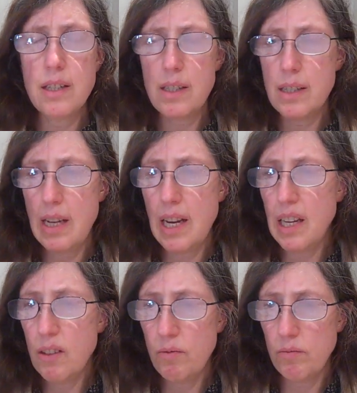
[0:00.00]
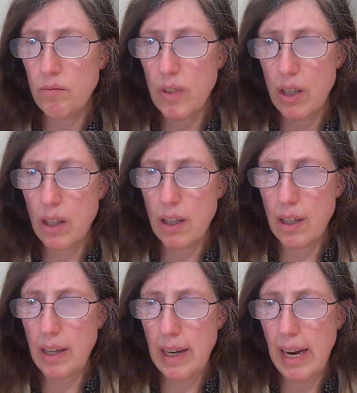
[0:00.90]
seeing
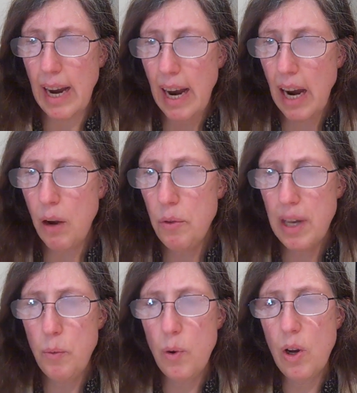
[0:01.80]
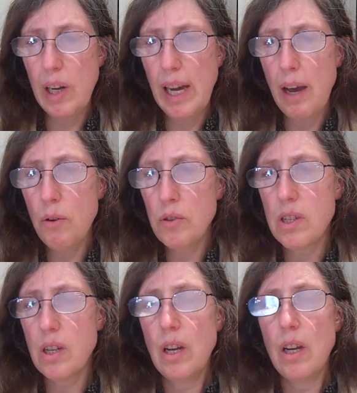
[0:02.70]
how they work
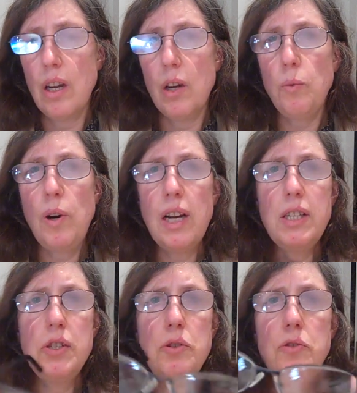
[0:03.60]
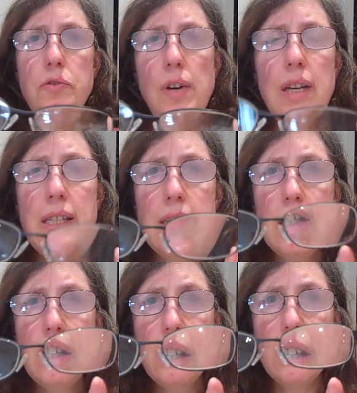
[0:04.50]
out. What I do find
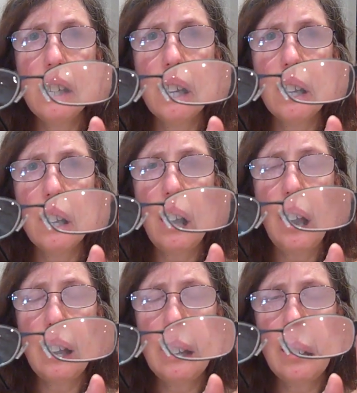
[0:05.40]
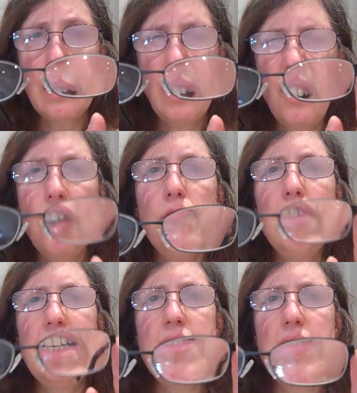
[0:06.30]
is I can't
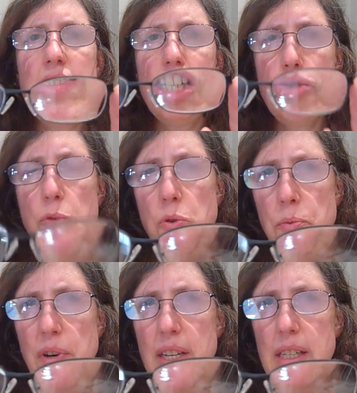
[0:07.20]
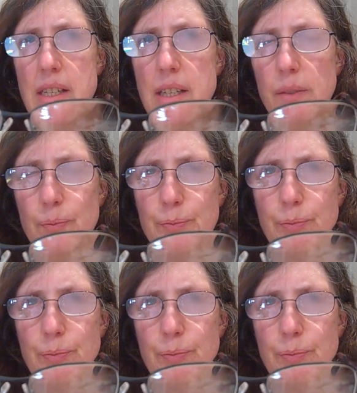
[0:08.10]
really see small print